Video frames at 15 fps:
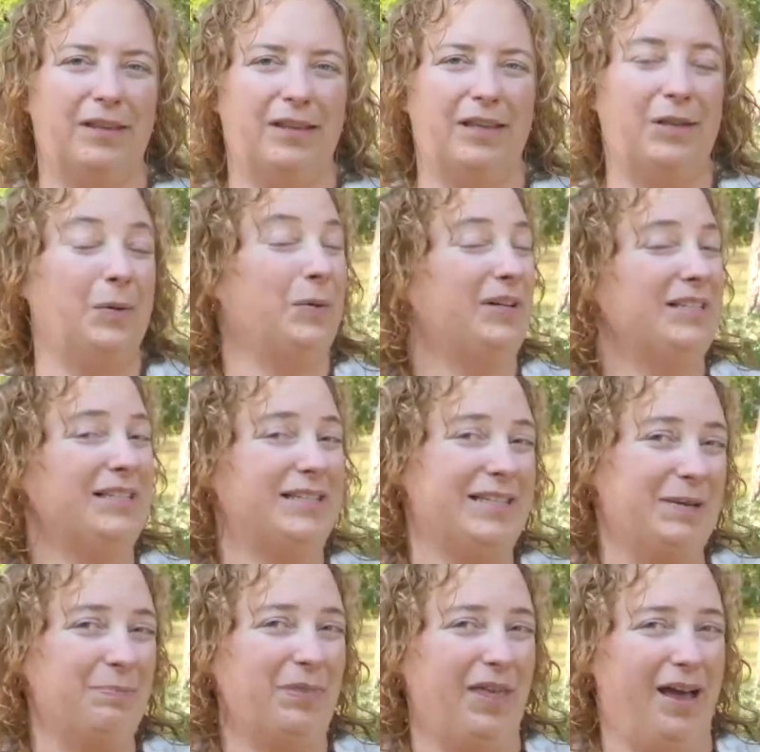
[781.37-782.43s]
You want to
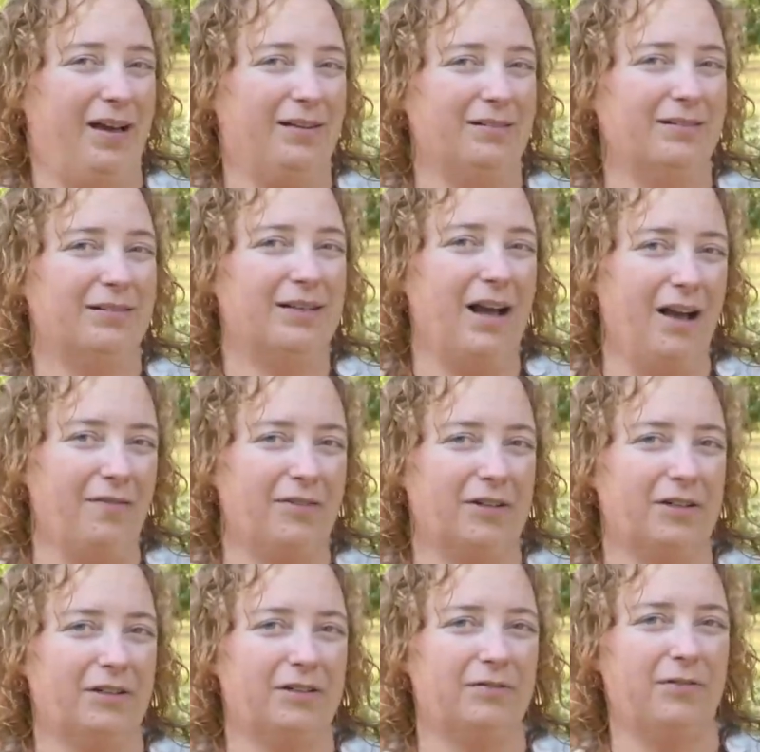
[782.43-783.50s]
steep that,
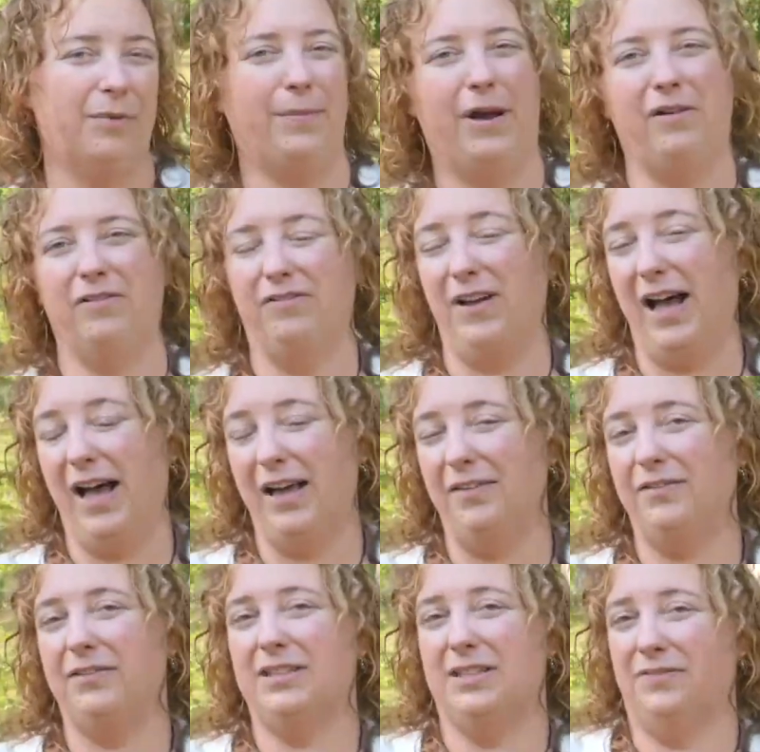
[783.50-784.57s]
covered, from about
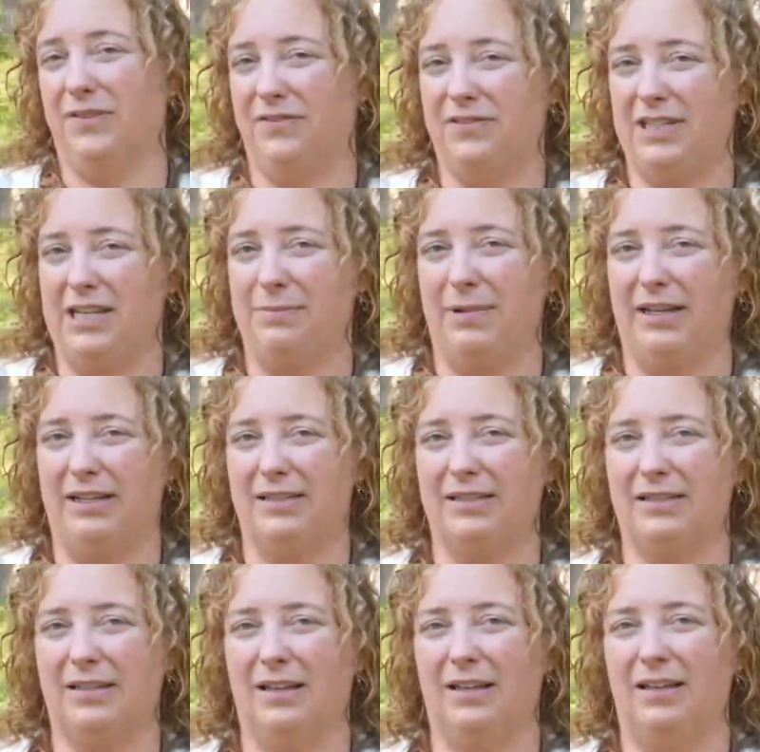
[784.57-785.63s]
5 to 15
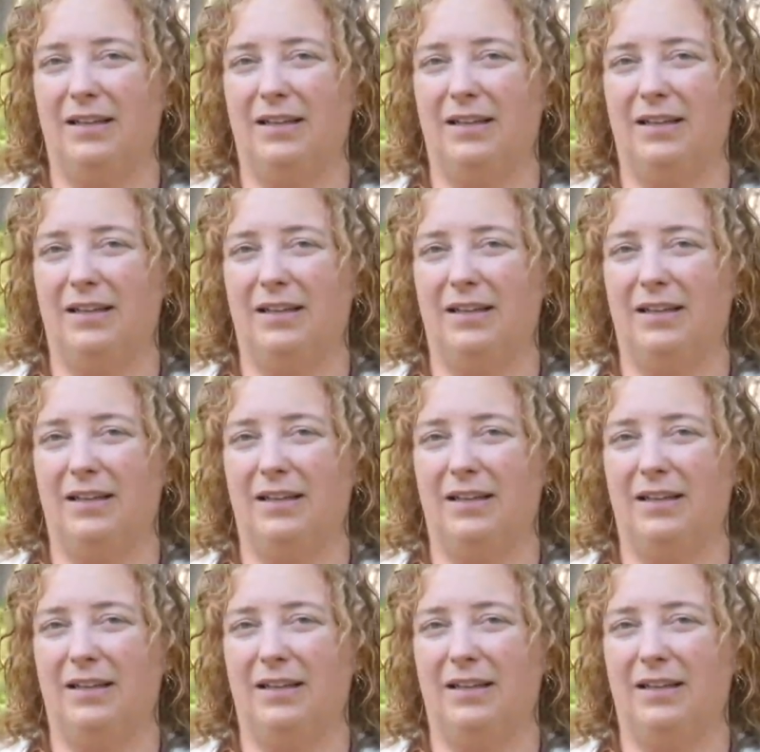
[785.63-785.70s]
minutes.